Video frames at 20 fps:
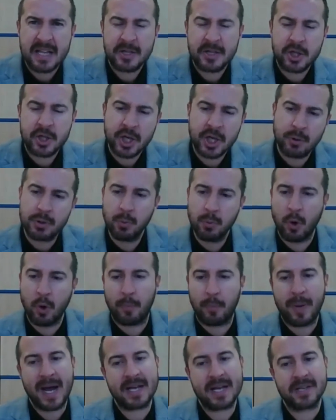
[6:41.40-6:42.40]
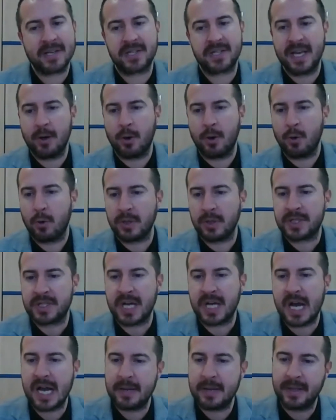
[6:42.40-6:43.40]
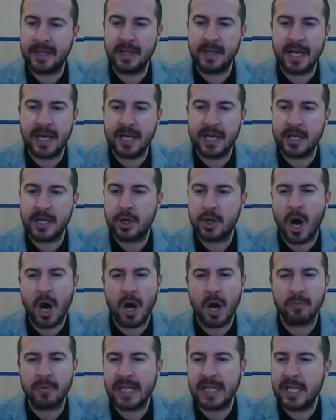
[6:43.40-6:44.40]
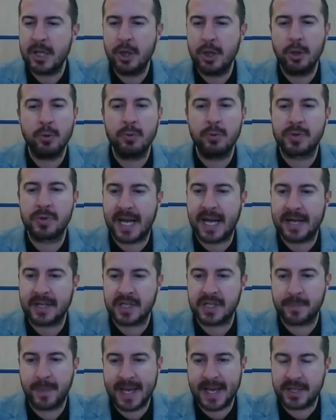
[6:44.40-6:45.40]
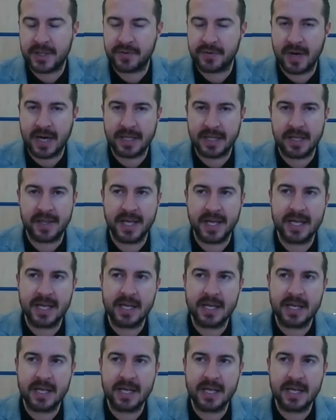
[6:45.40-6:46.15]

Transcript: the children walk past it all the time, and you can't really use that space for anything.